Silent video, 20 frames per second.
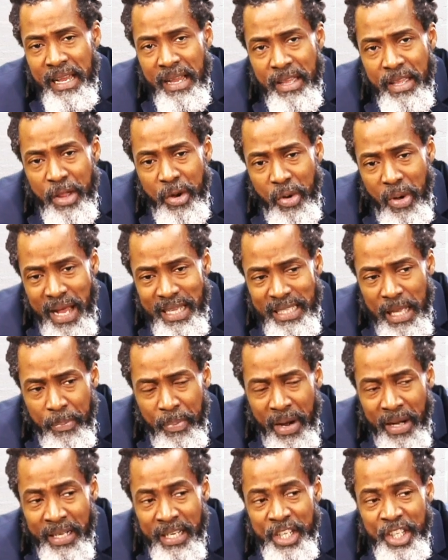as a
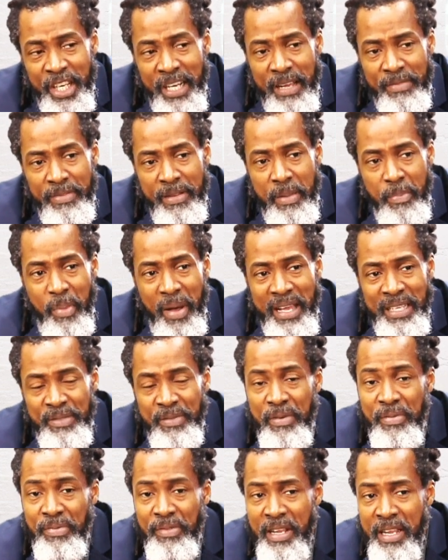practitioner for the past
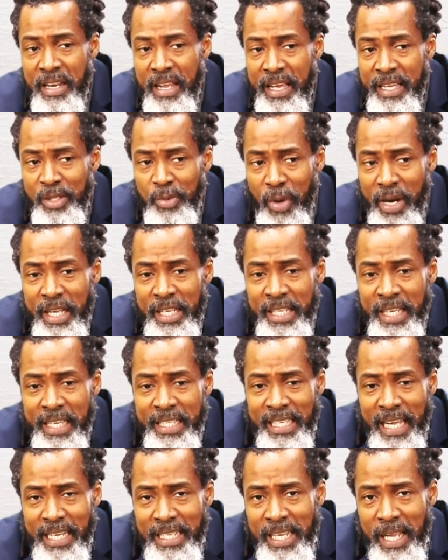15 years, one of the
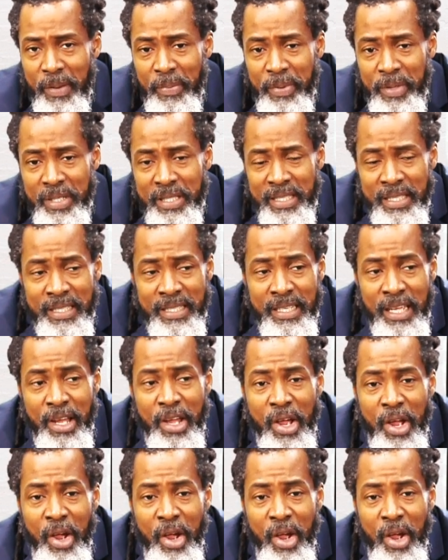things I tell persons,